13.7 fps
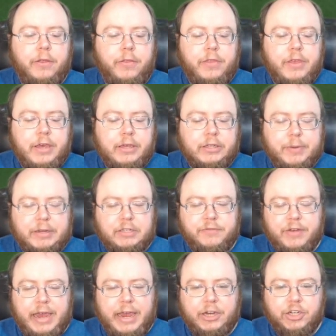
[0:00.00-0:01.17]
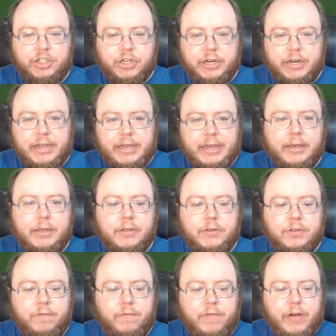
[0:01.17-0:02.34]
The specification is
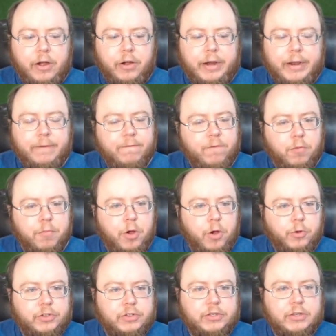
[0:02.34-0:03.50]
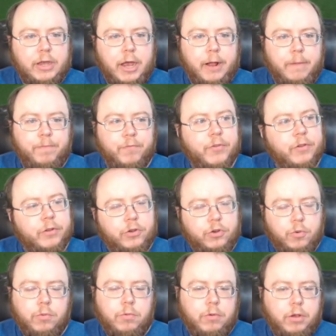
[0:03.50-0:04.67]
very verbose,
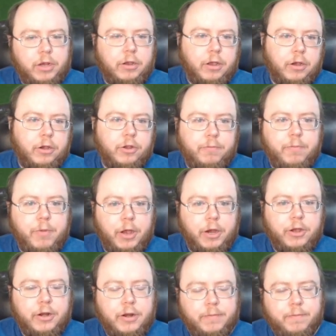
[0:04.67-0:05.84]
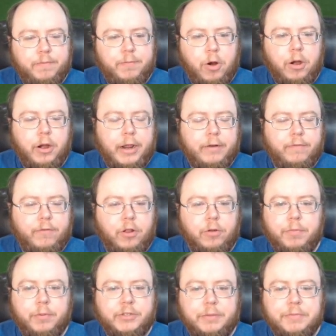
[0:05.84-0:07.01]
to a good part and a
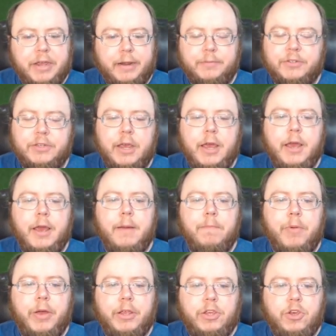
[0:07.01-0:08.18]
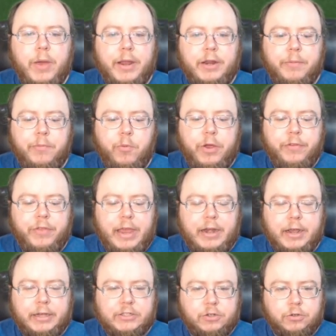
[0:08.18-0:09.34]
fault sometimes, but you end up with a
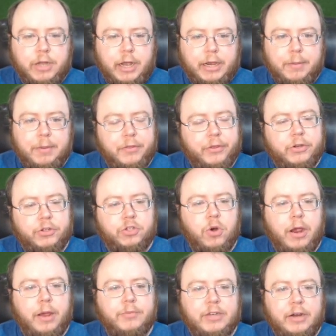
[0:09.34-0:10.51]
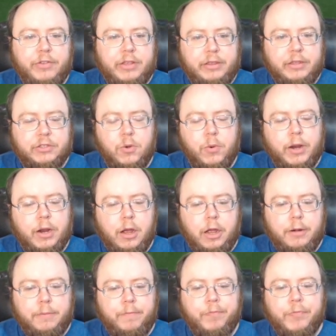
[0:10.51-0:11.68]
nice little document that describes everything that's going on.